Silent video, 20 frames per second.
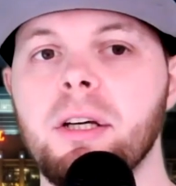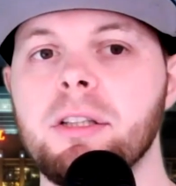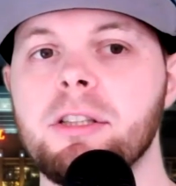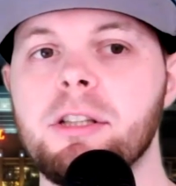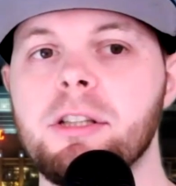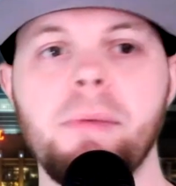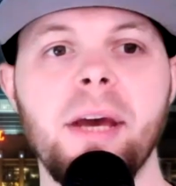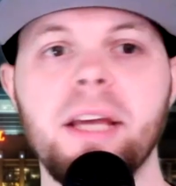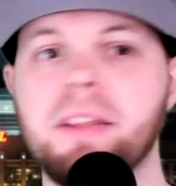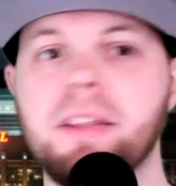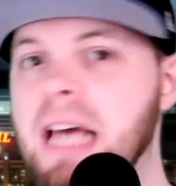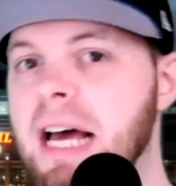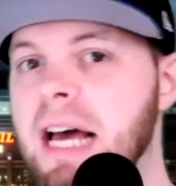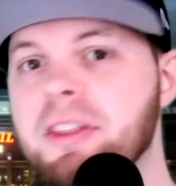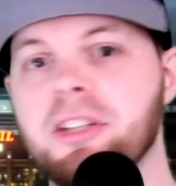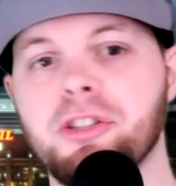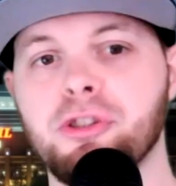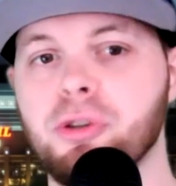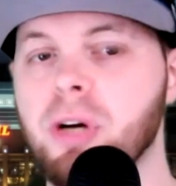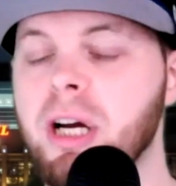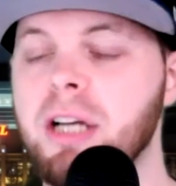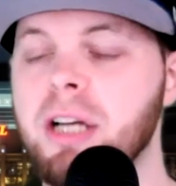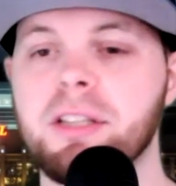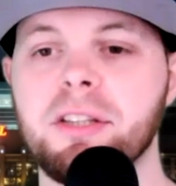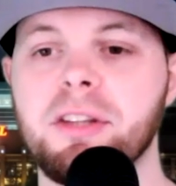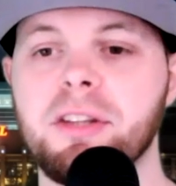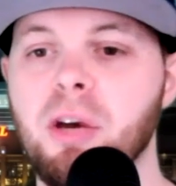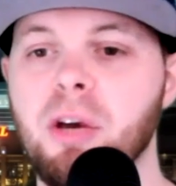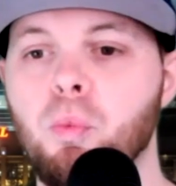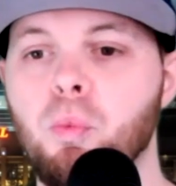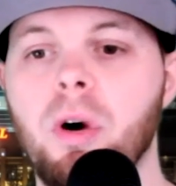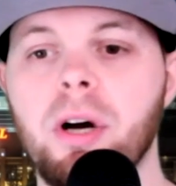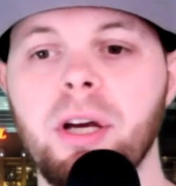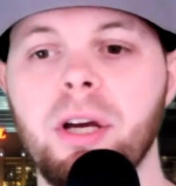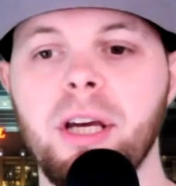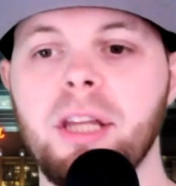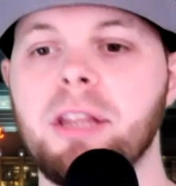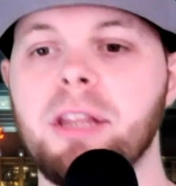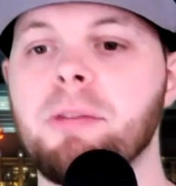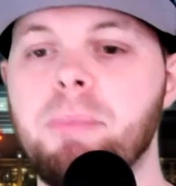to make that the trade that they want
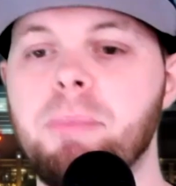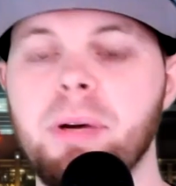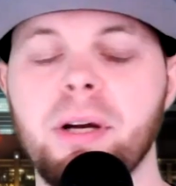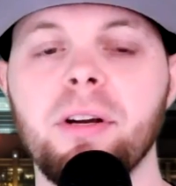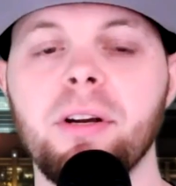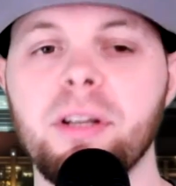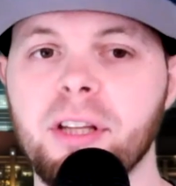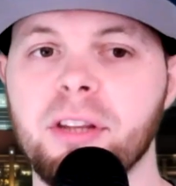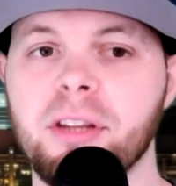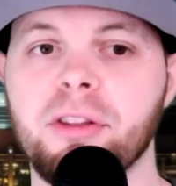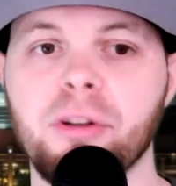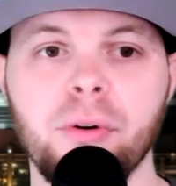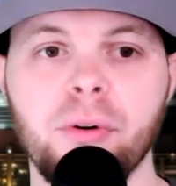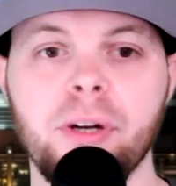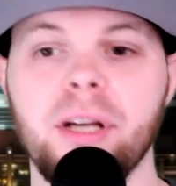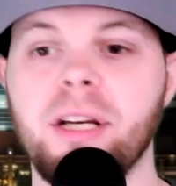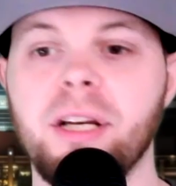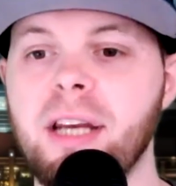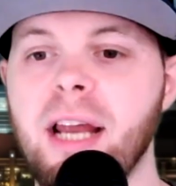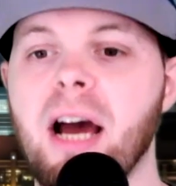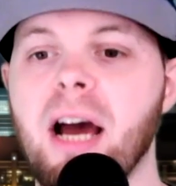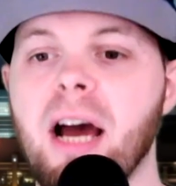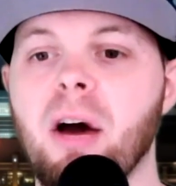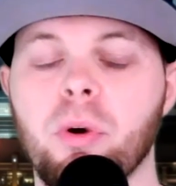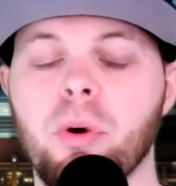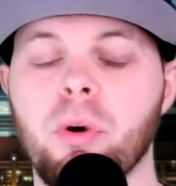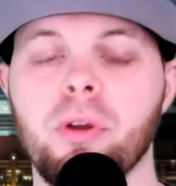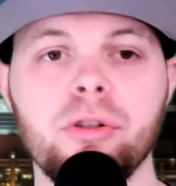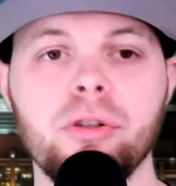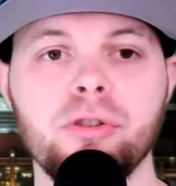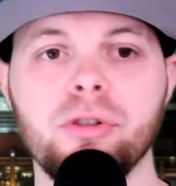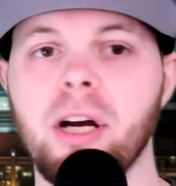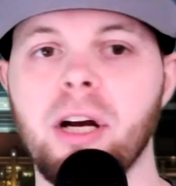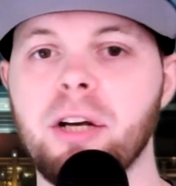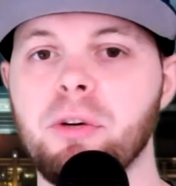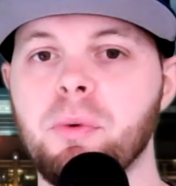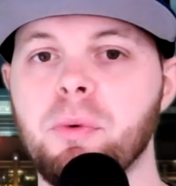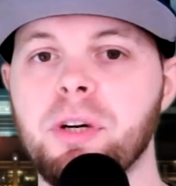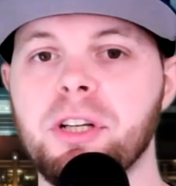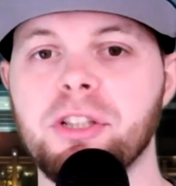in the period that they're in now, where they're trying
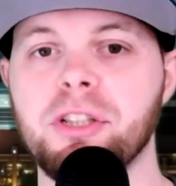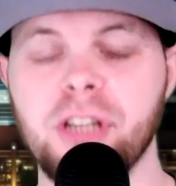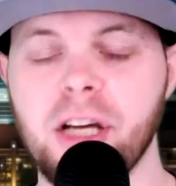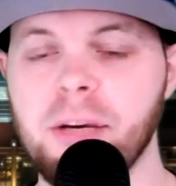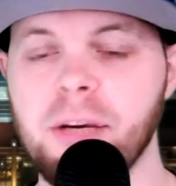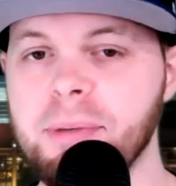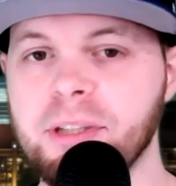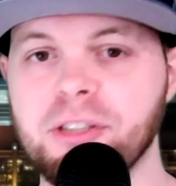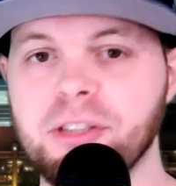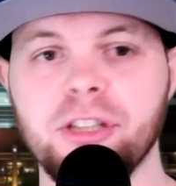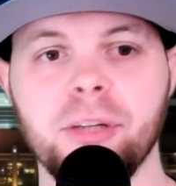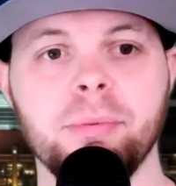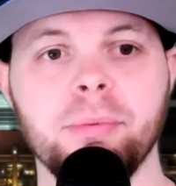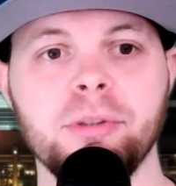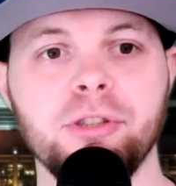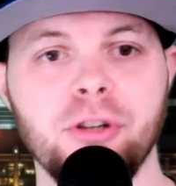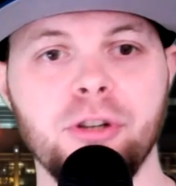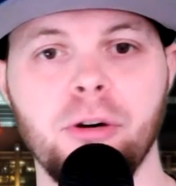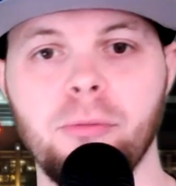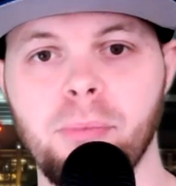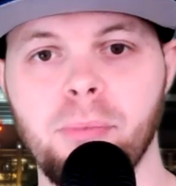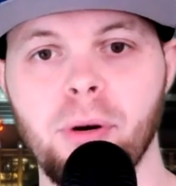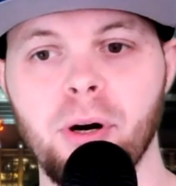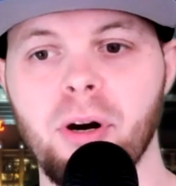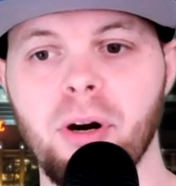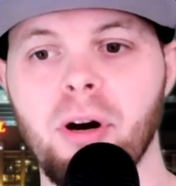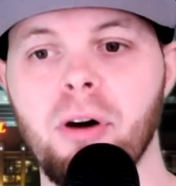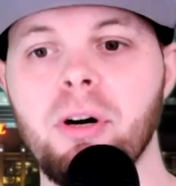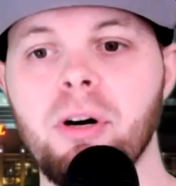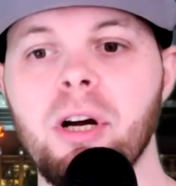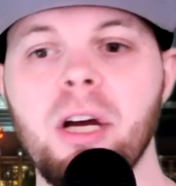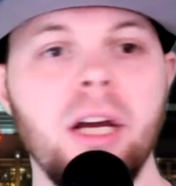to win a championship with Joe Burrow